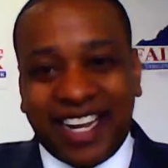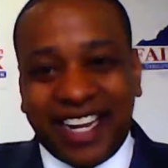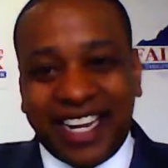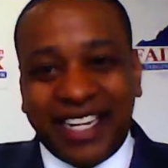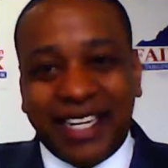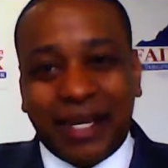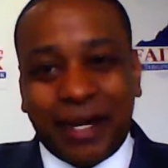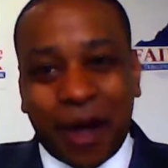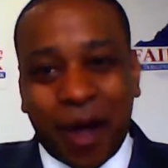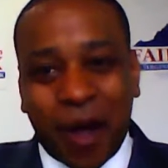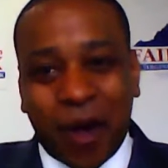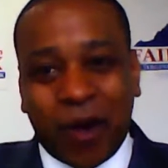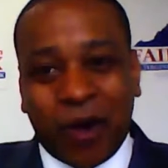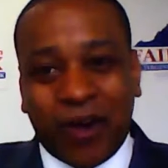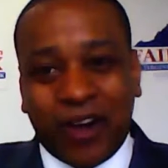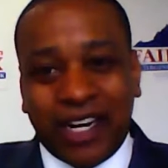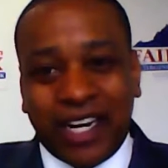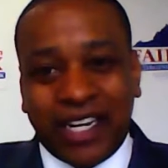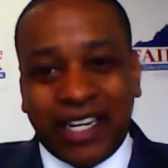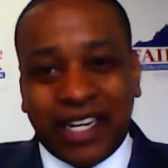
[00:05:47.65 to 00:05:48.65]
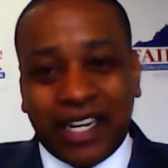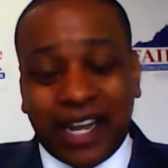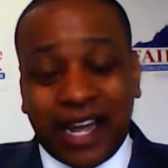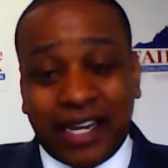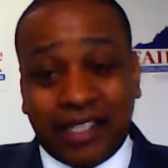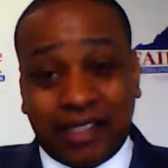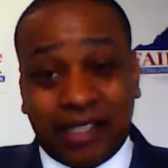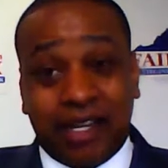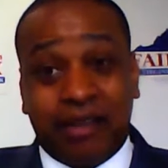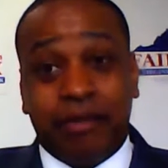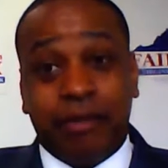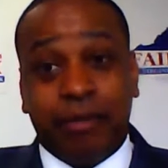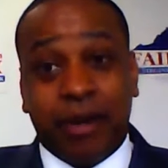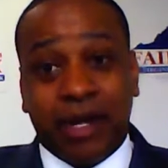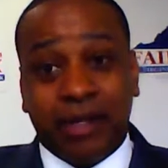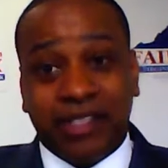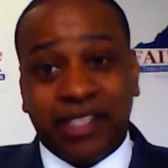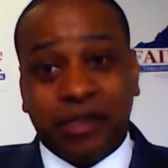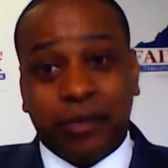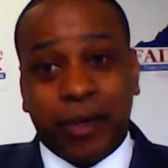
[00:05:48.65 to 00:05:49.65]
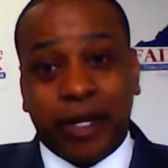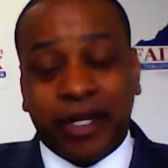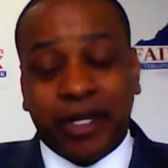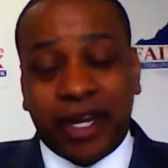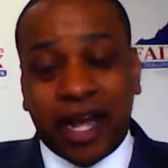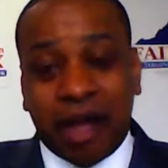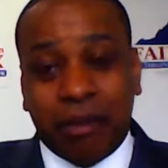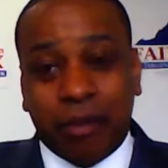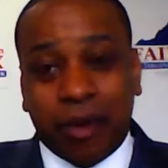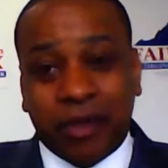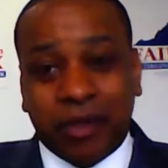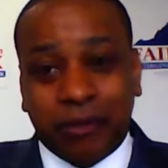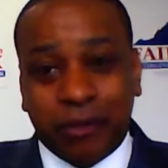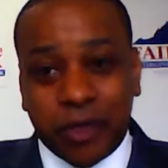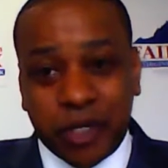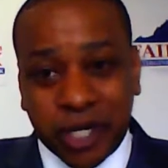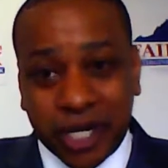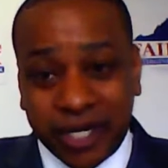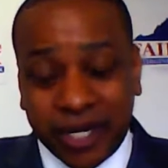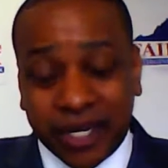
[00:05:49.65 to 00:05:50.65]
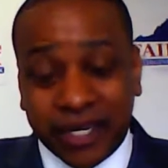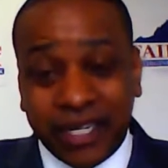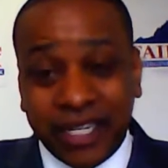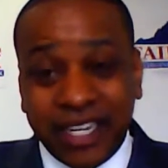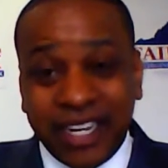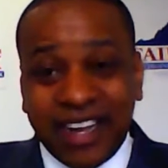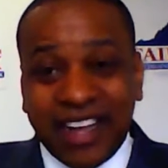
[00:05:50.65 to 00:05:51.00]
in the car in the last 11 months around the Commonwealth of Virginia.